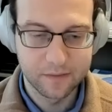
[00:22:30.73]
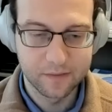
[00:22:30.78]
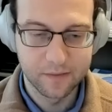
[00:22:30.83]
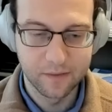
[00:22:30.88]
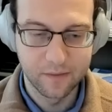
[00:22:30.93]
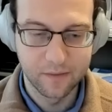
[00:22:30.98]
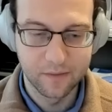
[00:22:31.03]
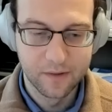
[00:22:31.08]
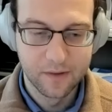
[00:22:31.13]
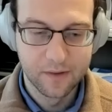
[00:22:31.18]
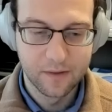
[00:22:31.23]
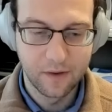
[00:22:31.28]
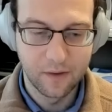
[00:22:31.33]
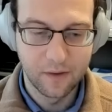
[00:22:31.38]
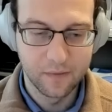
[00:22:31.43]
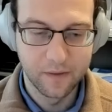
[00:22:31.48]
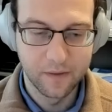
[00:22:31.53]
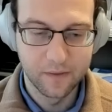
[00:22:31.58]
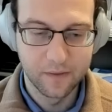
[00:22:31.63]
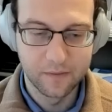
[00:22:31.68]
So
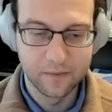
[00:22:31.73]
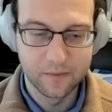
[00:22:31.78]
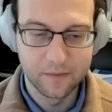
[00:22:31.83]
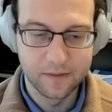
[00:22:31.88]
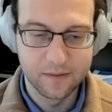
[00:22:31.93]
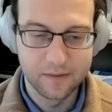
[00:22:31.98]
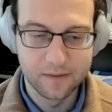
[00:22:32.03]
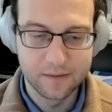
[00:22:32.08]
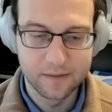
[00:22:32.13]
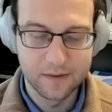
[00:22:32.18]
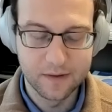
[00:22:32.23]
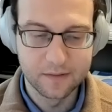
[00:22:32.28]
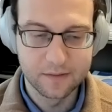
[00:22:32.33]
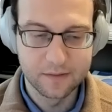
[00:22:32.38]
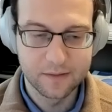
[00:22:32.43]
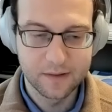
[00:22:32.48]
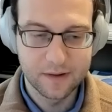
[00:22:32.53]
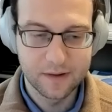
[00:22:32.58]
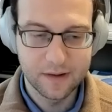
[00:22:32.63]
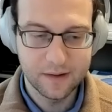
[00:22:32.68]
although
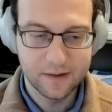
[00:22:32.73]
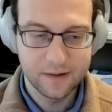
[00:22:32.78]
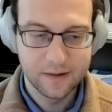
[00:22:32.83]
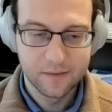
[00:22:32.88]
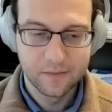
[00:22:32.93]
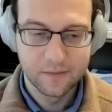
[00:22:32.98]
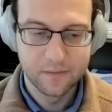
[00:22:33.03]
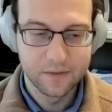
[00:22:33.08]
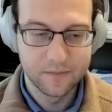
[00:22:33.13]
Disney